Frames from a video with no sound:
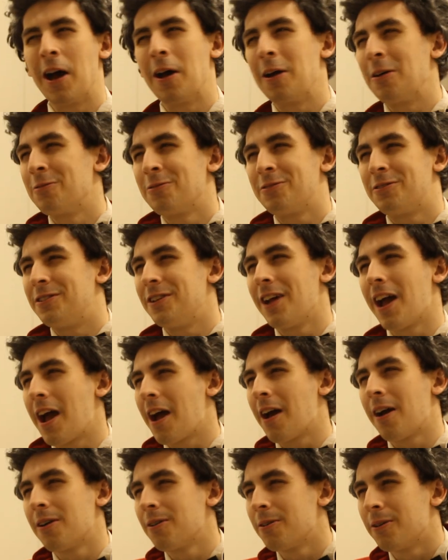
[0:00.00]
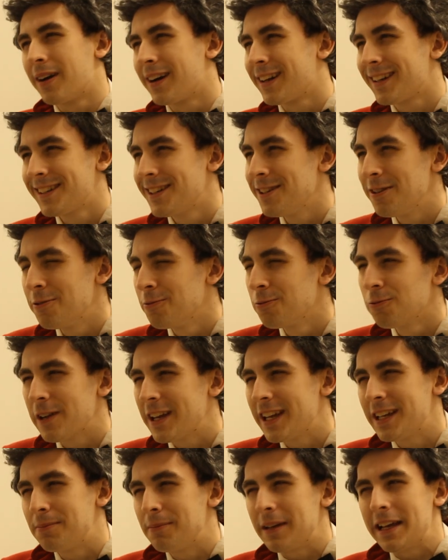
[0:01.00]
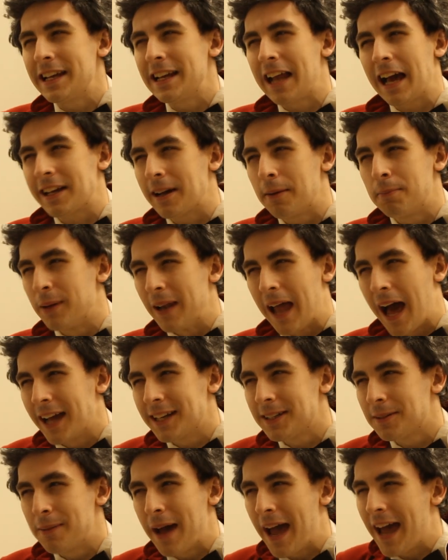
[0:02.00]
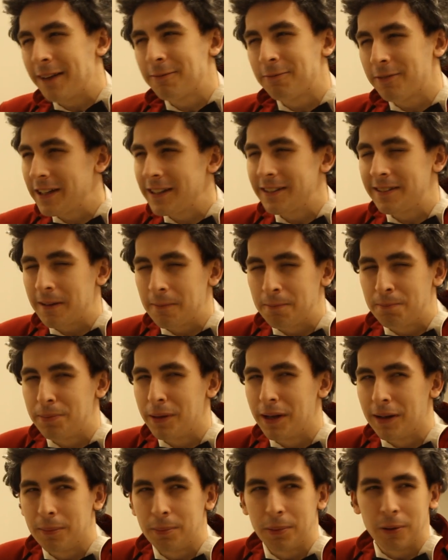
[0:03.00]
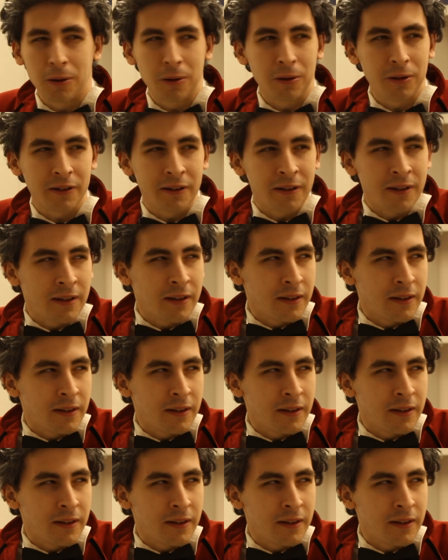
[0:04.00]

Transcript: Oh, Joe, you read me like a blind man reads a billboard.